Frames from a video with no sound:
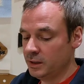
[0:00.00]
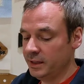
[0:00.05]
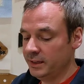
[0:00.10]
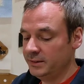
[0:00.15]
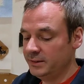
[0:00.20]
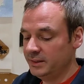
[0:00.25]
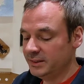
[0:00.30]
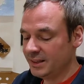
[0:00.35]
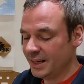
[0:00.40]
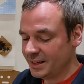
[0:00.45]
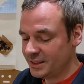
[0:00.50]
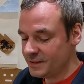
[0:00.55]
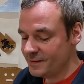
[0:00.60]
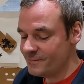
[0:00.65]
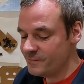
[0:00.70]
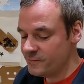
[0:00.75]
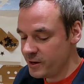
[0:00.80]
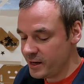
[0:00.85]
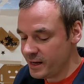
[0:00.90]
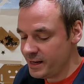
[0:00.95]
kids, it's
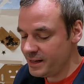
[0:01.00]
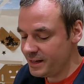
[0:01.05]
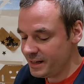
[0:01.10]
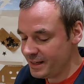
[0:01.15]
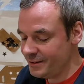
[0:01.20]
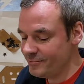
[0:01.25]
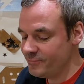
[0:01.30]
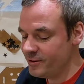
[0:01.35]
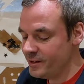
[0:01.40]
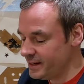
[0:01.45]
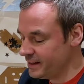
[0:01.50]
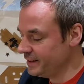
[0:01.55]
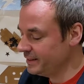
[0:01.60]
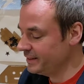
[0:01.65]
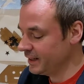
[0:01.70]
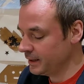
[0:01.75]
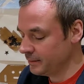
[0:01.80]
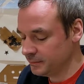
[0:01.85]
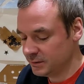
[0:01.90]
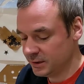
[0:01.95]
actually really, really
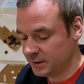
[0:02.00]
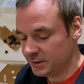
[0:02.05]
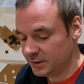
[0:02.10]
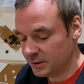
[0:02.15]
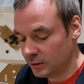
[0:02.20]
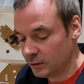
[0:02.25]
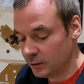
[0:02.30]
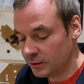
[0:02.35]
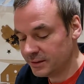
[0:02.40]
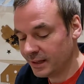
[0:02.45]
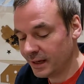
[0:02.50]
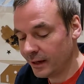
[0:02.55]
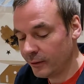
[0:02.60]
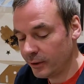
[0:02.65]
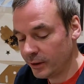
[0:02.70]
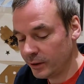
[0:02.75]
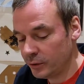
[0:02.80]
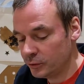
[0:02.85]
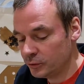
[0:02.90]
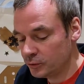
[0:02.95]
tempting to look
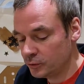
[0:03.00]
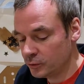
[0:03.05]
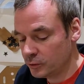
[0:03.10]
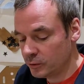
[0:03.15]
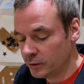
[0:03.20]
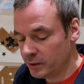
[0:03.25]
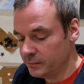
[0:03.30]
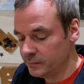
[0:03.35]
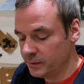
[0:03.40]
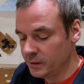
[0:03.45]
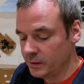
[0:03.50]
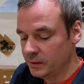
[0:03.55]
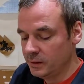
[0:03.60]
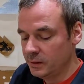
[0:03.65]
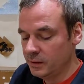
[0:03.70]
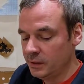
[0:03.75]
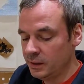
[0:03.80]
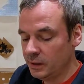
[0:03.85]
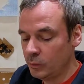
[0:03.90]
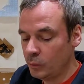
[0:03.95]
down at your drawing.
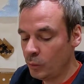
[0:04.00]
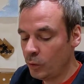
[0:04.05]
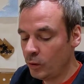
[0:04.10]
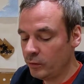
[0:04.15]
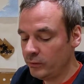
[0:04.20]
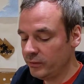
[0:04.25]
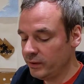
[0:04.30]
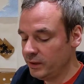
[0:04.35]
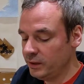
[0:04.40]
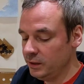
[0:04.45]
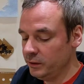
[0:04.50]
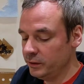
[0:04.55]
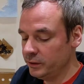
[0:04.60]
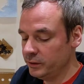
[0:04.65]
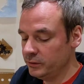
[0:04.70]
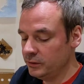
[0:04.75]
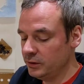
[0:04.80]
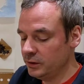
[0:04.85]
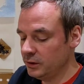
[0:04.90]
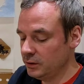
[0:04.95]
And one thing you
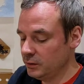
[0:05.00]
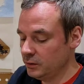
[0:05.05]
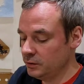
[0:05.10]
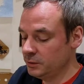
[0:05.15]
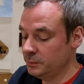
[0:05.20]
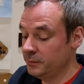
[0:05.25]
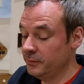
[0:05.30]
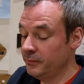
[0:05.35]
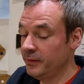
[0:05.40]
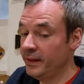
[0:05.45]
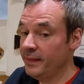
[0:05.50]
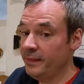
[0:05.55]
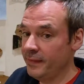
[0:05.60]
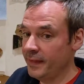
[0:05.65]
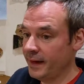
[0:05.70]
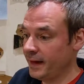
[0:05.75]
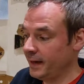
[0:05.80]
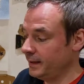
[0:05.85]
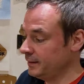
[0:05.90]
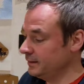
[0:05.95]
can do to prevent
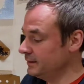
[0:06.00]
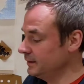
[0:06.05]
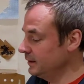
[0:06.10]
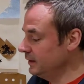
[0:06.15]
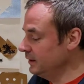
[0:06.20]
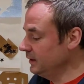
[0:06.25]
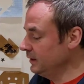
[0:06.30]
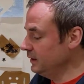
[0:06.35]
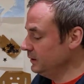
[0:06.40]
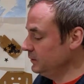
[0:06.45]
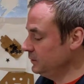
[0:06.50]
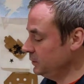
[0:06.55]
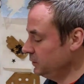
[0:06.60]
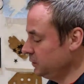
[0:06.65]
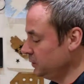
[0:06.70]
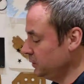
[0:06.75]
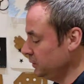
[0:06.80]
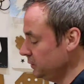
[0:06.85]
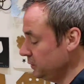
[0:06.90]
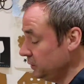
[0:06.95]
that is
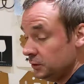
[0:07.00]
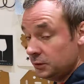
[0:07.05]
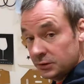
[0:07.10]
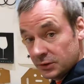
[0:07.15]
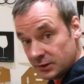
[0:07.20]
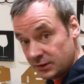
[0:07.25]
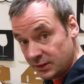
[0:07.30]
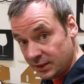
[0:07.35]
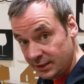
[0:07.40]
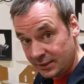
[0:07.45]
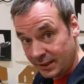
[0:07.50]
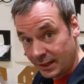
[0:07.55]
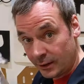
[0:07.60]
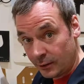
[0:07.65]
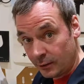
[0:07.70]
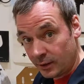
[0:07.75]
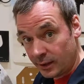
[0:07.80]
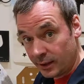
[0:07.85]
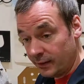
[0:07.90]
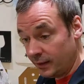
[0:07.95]
just use a tea
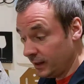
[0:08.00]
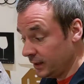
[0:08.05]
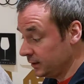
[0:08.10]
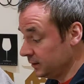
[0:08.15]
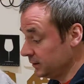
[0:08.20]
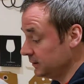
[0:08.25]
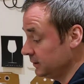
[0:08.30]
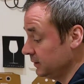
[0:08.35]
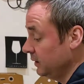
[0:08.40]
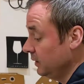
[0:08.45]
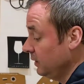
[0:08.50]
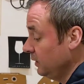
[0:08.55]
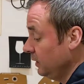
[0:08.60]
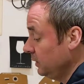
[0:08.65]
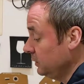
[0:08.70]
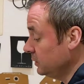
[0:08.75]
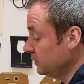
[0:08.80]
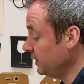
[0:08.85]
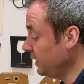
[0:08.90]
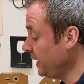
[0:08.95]
towel like this
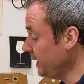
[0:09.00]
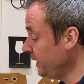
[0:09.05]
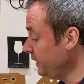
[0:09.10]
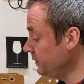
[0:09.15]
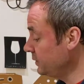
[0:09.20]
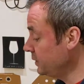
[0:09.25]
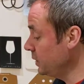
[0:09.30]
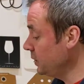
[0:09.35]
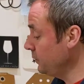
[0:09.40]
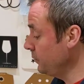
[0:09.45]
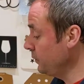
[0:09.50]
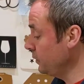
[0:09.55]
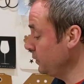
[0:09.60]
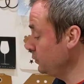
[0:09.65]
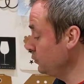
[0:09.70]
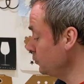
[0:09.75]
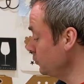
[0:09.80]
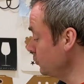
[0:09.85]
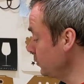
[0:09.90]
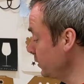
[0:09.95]
and just lay it over the
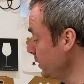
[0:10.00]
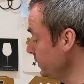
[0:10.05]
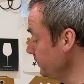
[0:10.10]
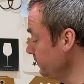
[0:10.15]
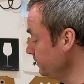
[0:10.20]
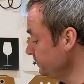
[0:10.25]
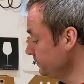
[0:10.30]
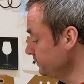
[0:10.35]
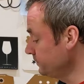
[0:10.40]
drawing,